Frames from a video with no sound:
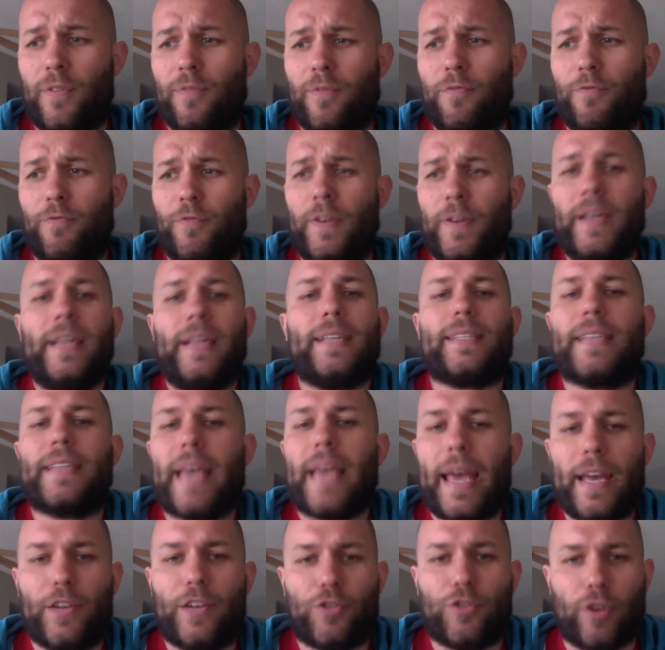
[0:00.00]
Phineas
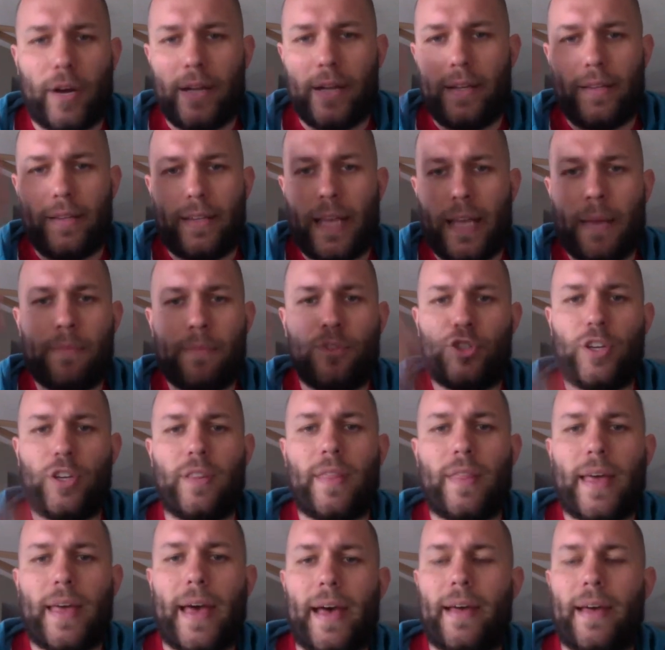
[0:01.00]
Gage, right, damaging
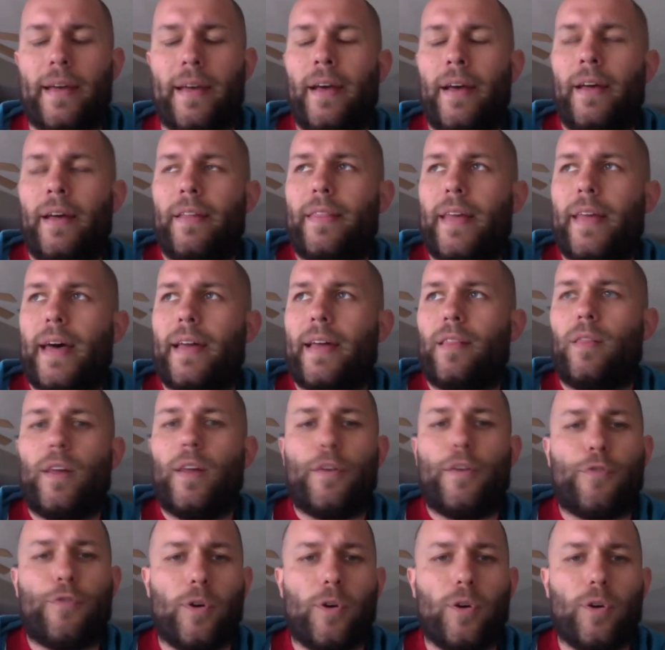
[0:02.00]
that
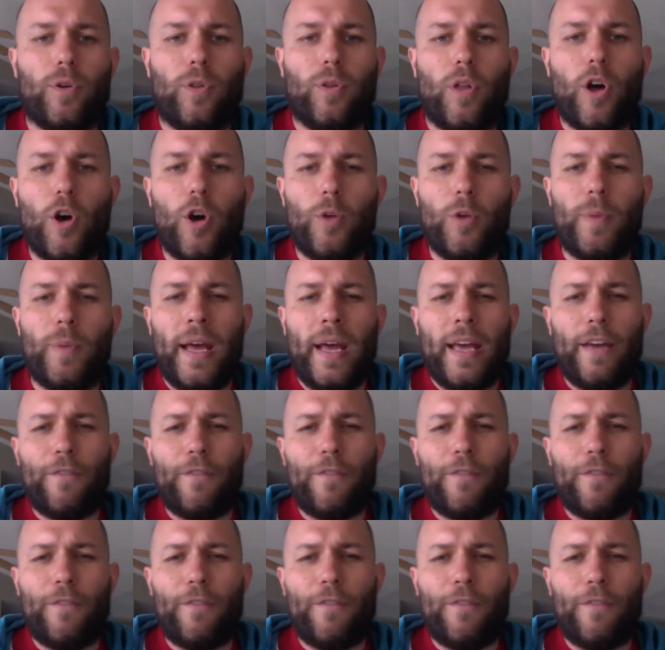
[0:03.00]
left frontal lobe,